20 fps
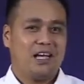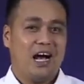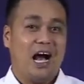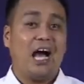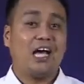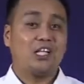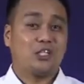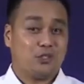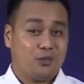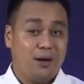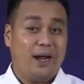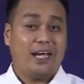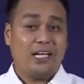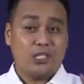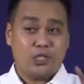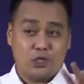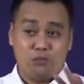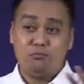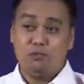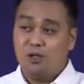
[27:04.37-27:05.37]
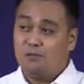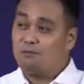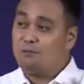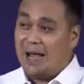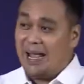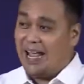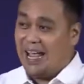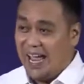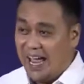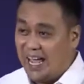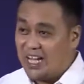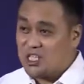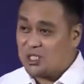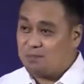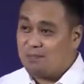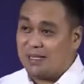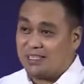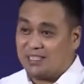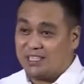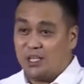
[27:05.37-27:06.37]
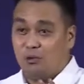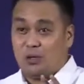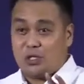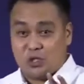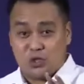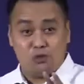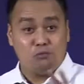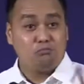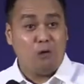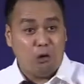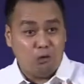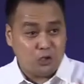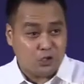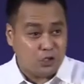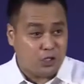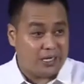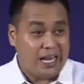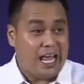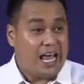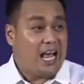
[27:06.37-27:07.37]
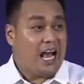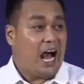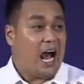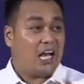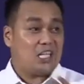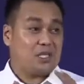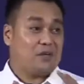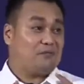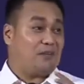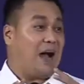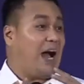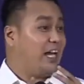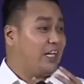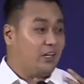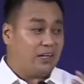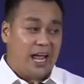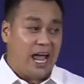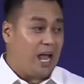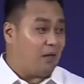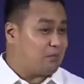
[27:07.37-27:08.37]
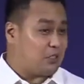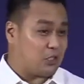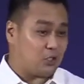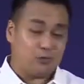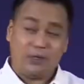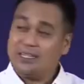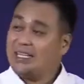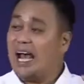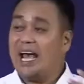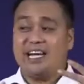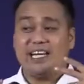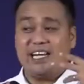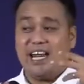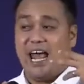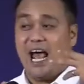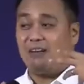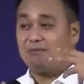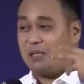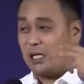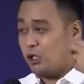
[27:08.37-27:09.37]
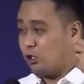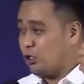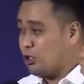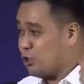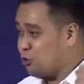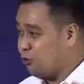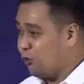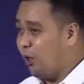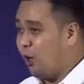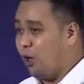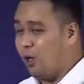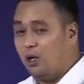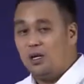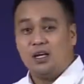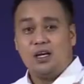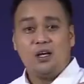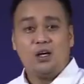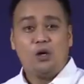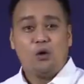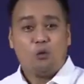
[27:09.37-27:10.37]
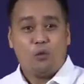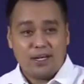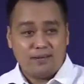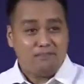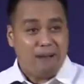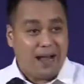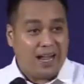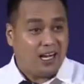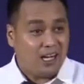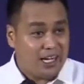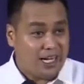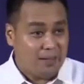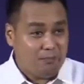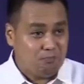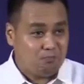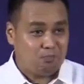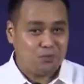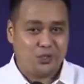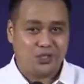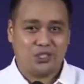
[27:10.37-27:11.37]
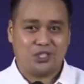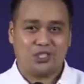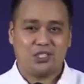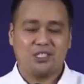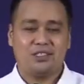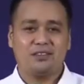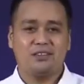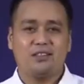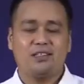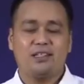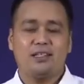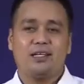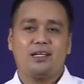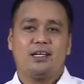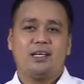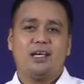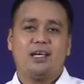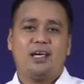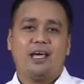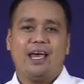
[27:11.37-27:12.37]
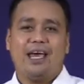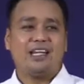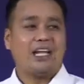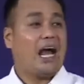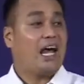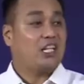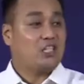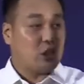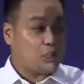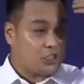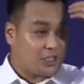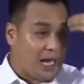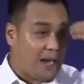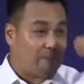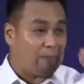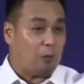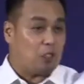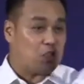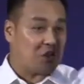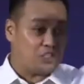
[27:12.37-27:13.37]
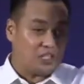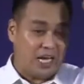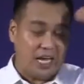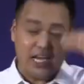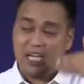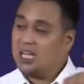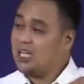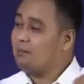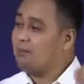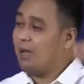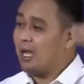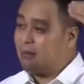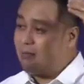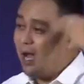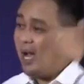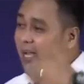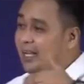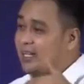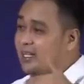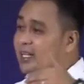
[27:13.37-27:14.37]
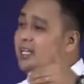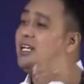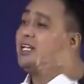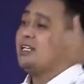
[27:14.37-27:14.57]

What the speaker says: I tried to move my hands, but there was no motion, as if I don't have the strength, I didn't have the control with my limbs. And I just kept on saying in my mind,